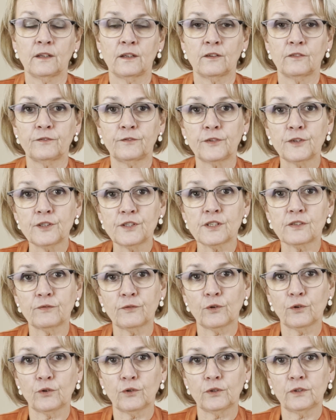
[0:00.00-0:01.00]
First of
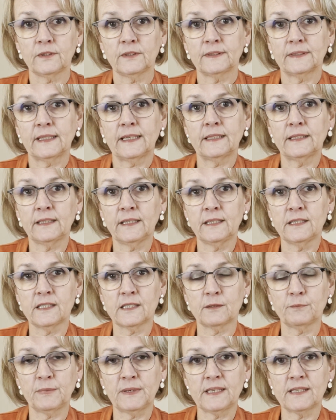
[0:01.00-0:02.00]
all, it needs
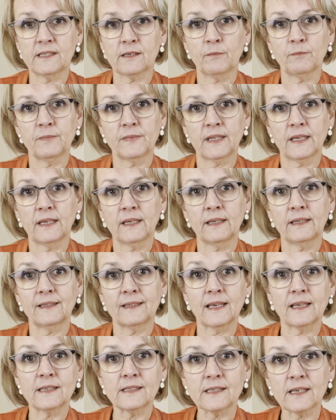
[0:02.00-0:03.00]
to be something
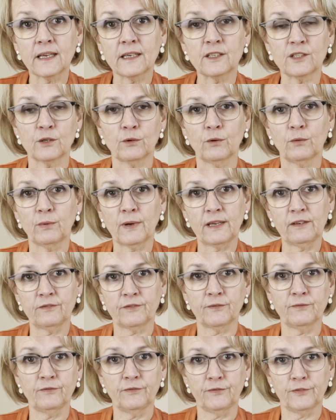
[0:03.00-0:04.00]
that takes you away
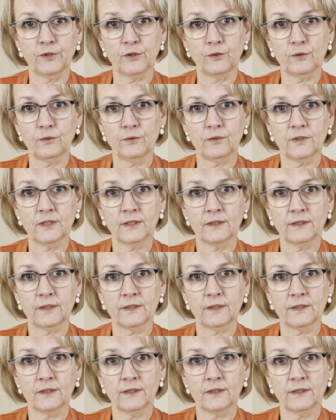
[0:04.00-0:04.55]
from food.